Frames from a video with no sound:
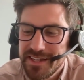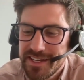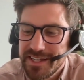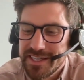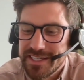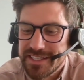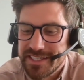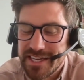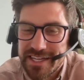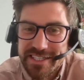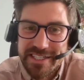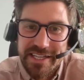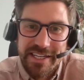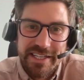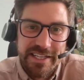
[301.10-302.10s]

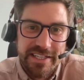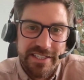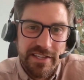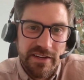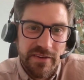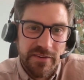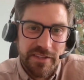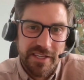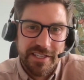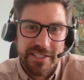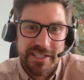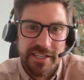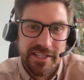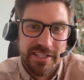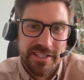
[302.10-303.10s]
16 years old.
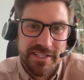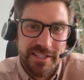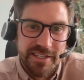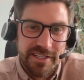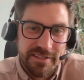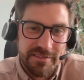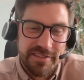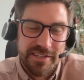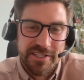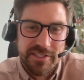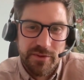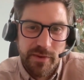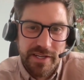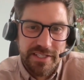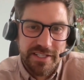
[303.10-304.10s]
This year's the
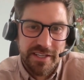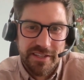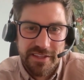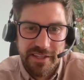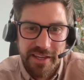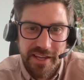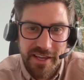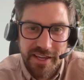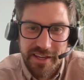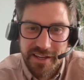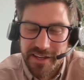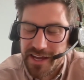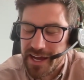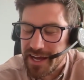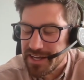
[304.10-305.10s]
20th year,
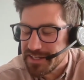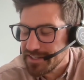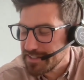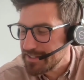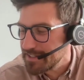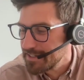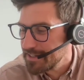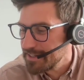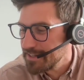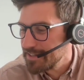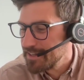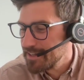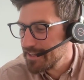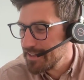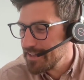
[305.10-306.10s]
and
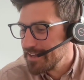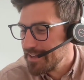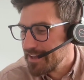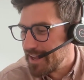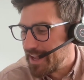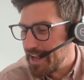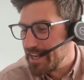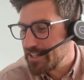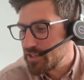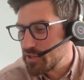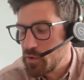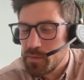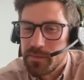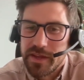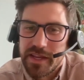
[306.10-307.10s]
it
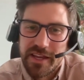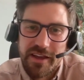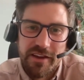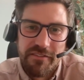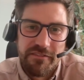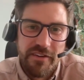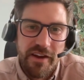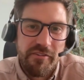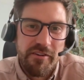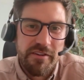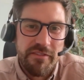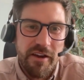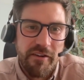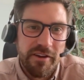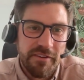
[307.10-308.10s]
took me a very,
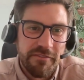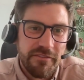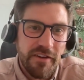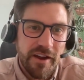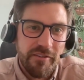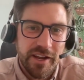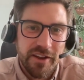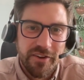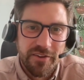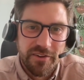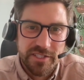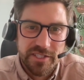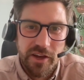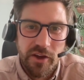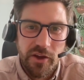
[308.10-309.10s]
very, very
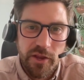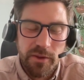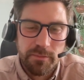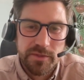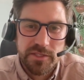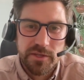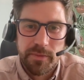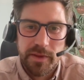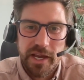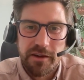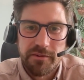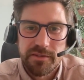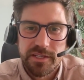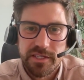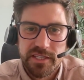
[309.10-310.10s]
long time to be
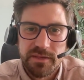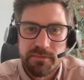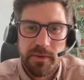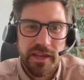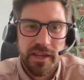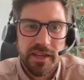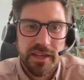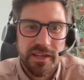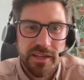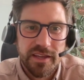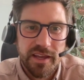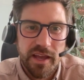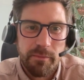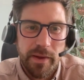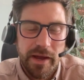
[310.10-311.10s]
able to speak
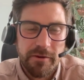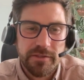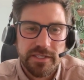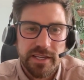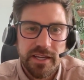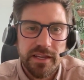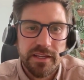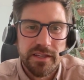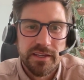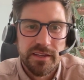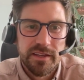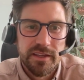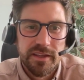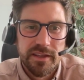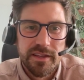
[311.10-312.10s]
about it.
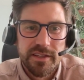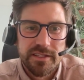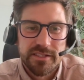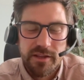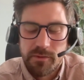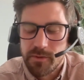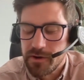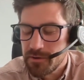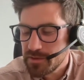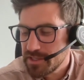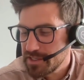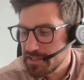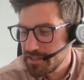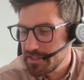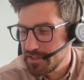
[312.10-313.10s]
So whilst